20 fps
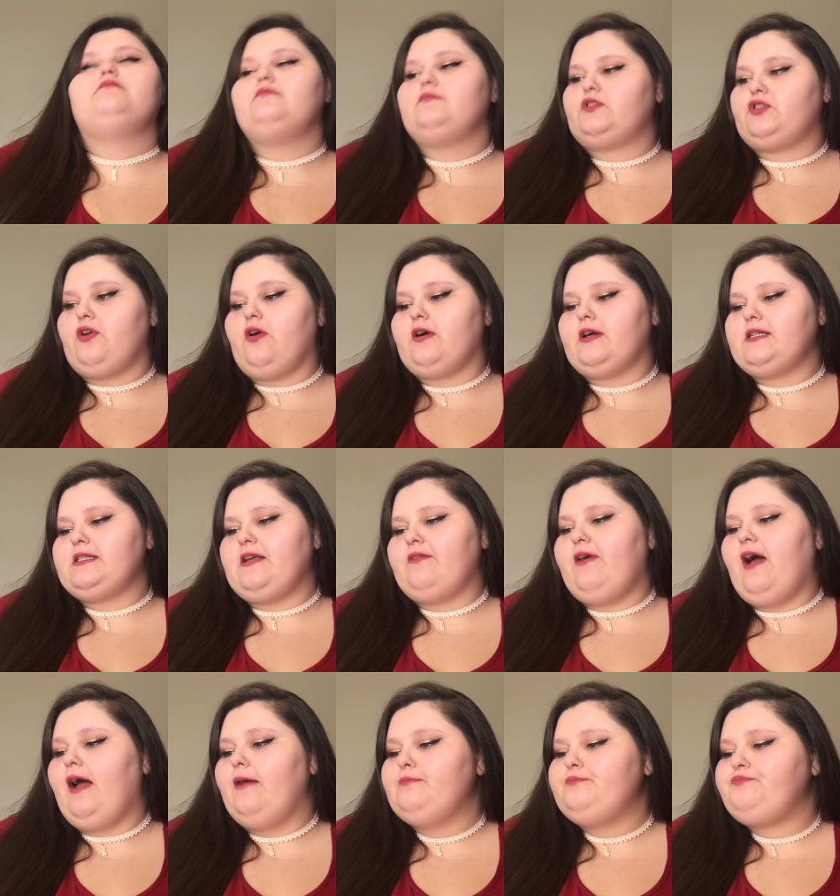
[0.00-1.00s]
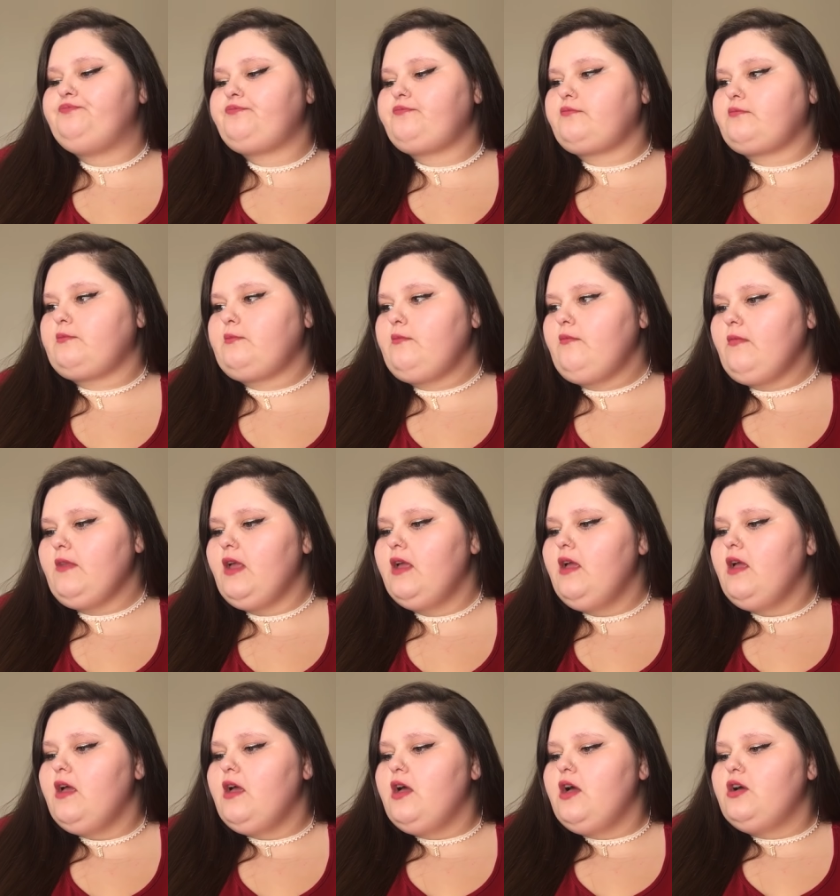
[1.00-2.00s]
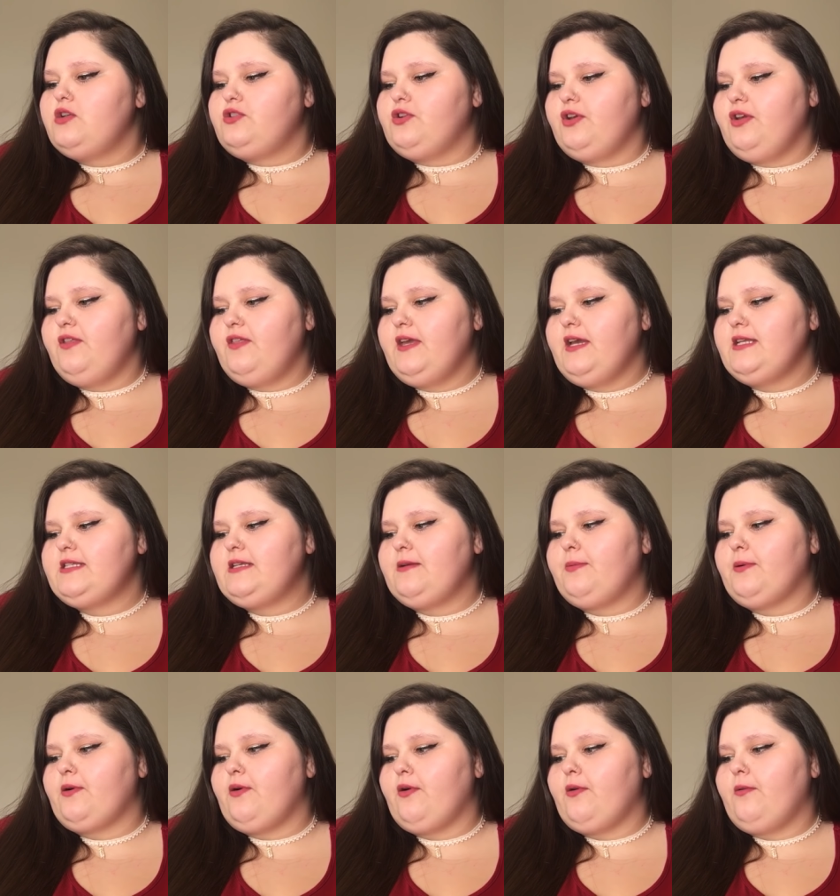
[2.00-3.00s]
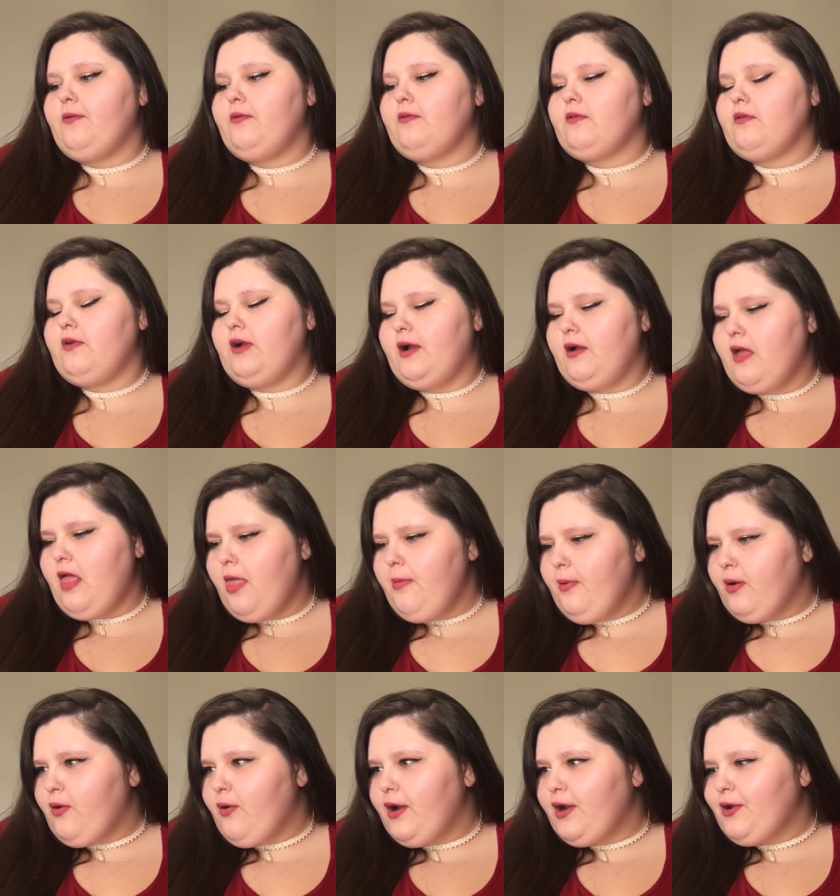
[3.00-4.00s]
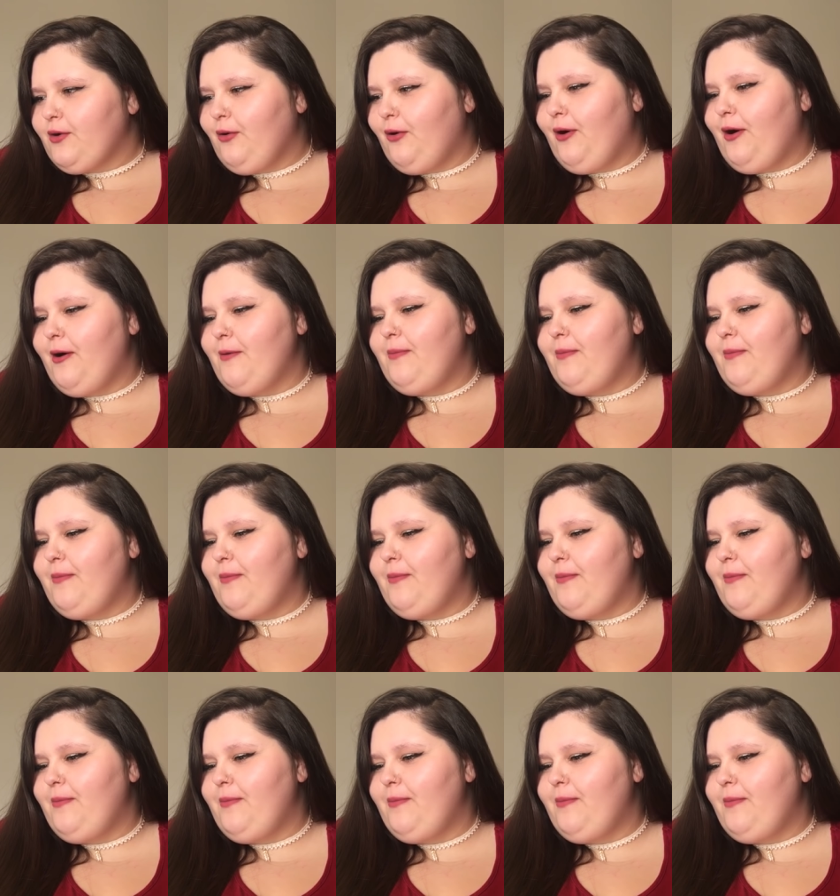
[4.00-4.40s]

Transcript: strongest I've had. Don't you think it's hypocritical, hypocritical